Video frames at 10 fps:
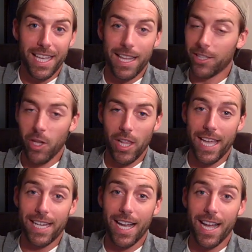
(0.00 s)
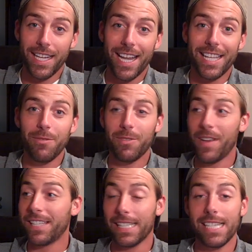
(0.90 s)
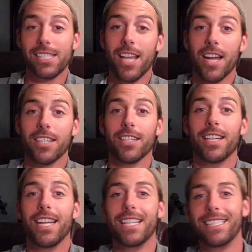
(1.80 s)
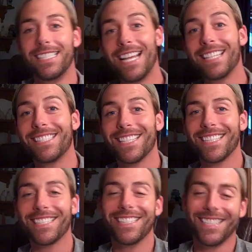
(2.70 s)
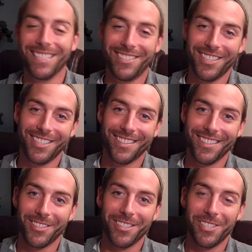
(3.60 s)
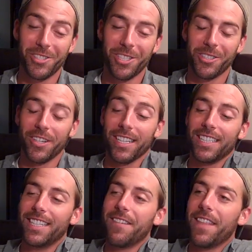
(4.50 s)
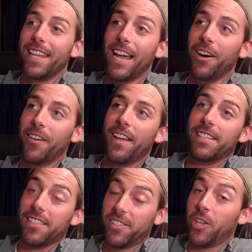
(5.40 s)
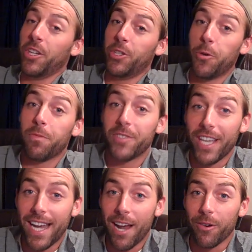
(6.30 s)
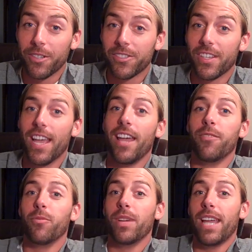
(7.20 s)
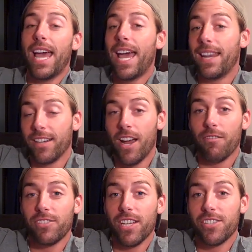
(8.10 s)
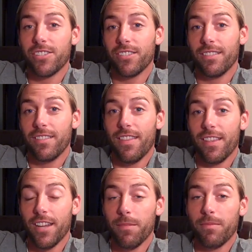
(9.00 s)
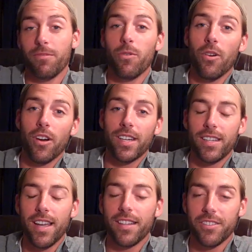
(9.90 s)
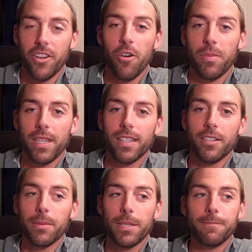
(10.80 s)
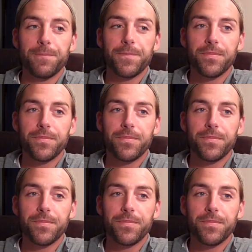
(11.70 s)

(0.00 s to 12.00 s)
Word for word: And that's all he had on, and he was facing his locker, dancing and singing Digital Underground. Now, since I only knew him for ten hours, and we had a conversation the night before, and he got to know me a little bit,